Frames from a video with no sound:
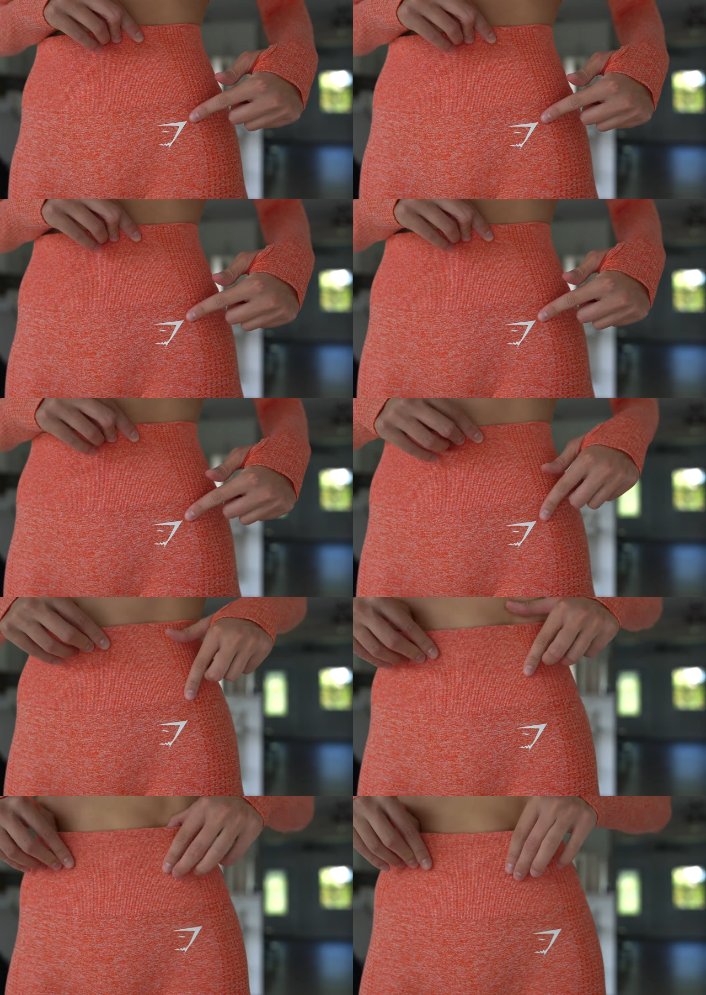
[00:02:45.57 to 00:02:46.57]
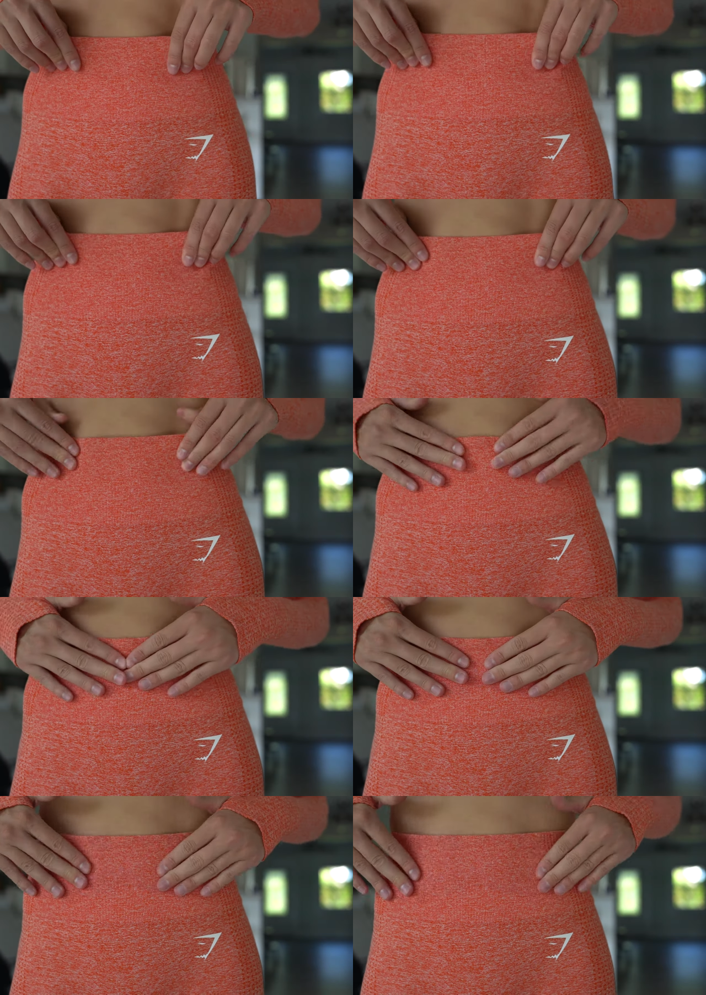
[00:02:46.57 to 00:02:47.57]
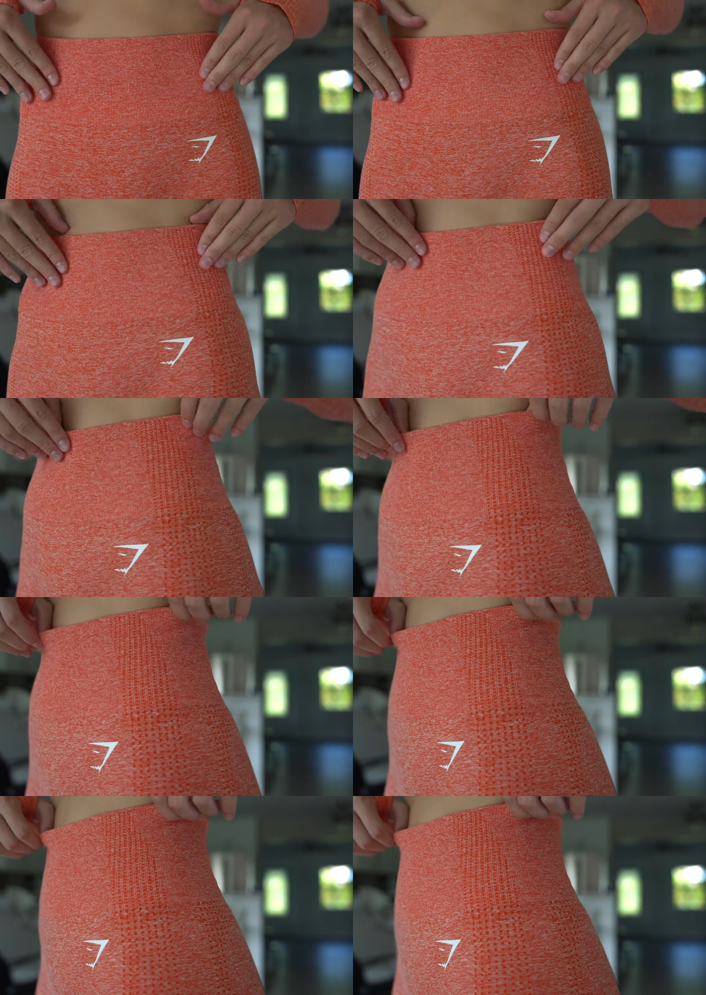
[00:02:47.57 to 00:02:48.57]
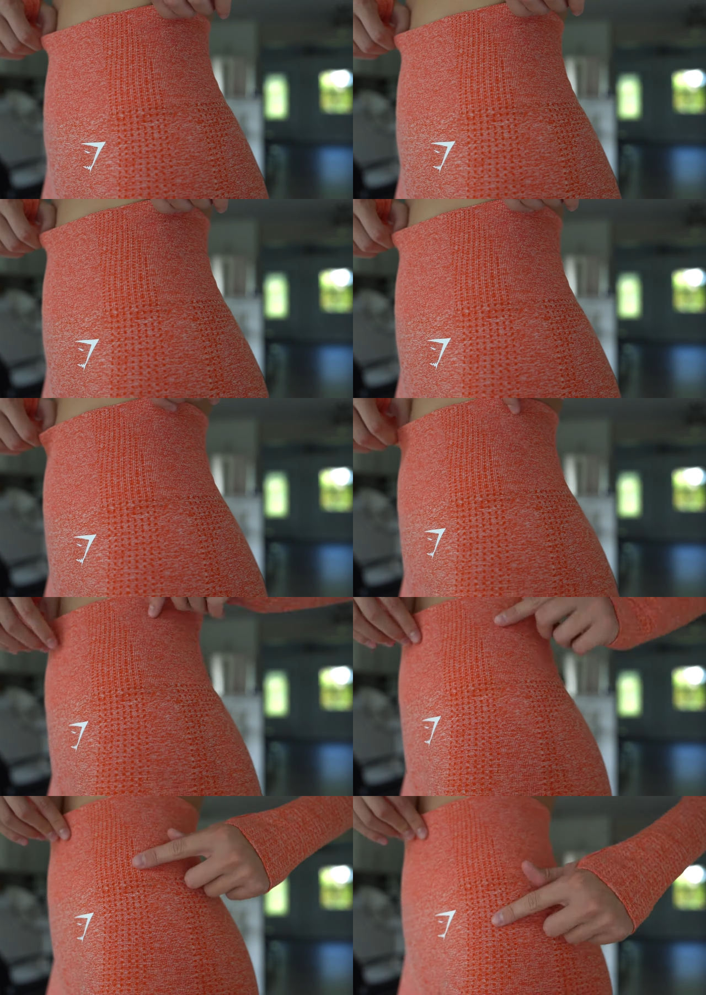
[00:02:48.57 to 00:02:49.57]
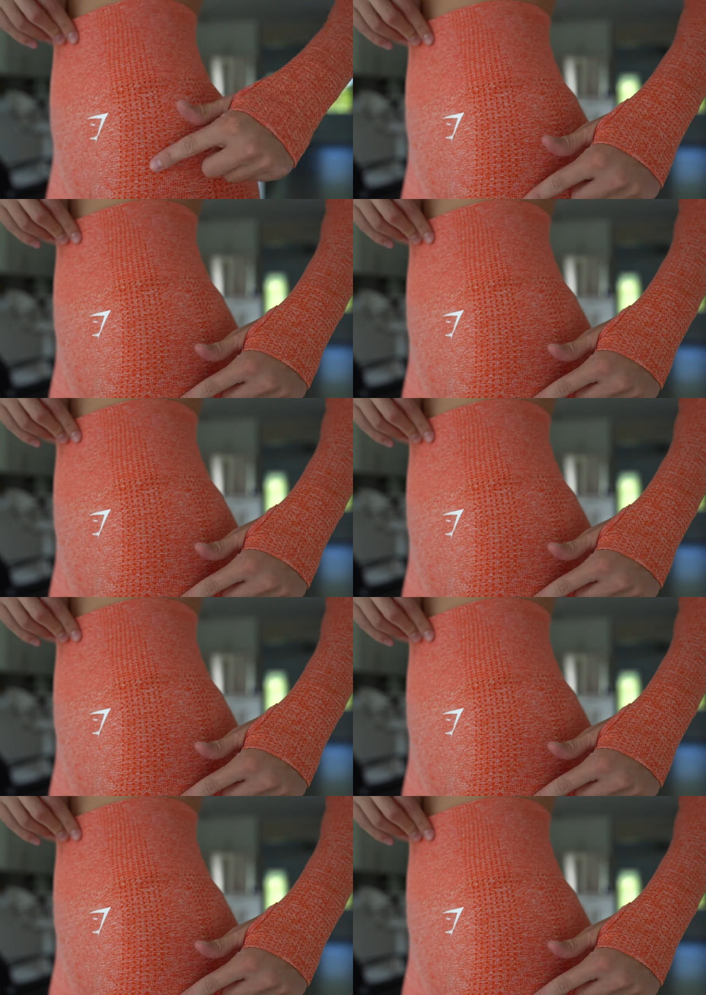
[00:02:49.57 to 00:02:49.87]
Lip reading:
(no speaker visible)